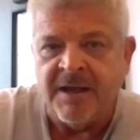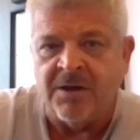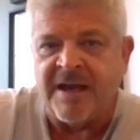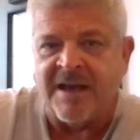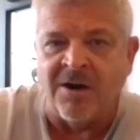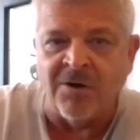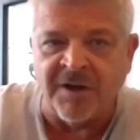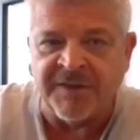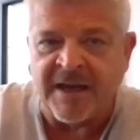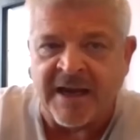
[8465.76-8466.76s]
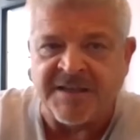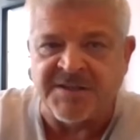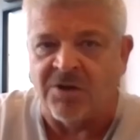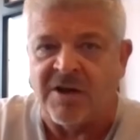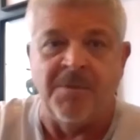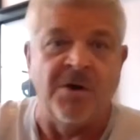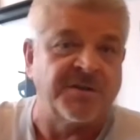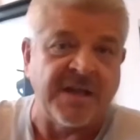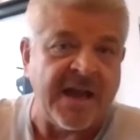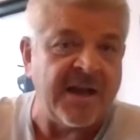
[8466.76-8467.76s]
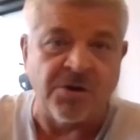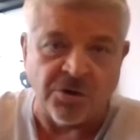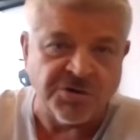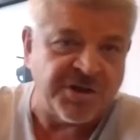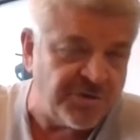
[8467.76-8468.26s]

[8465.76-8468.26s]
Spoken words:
He'll get out on the ice. I'll come out as the head coach.